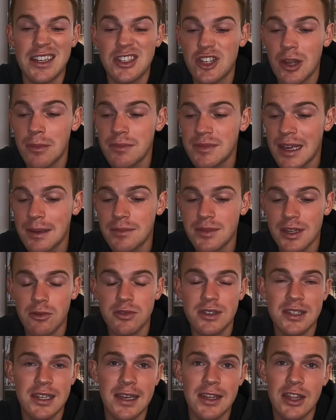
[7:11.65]
sometimes I'll
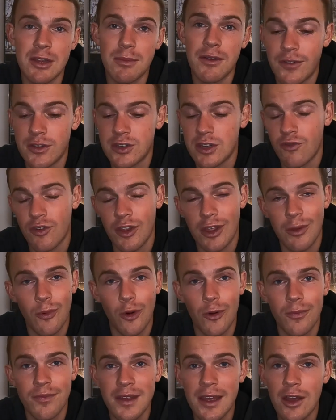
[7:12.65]
take them if it's a really
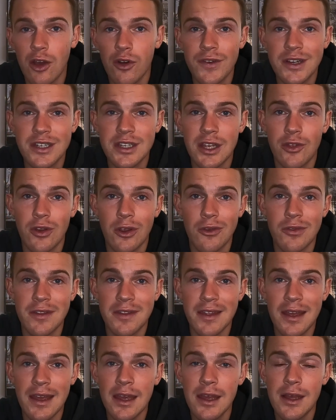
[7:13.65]
warm day, obviously throughout the
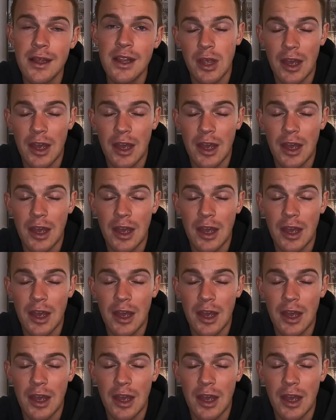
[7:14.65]
day.